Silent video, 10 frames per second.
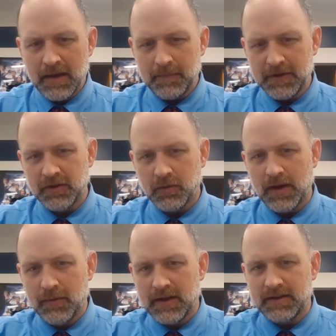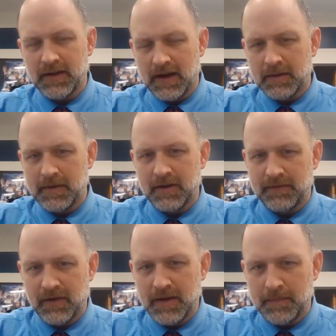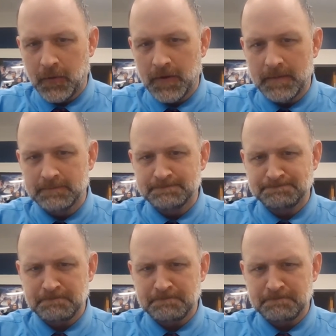But either way, we're going to talk about a very important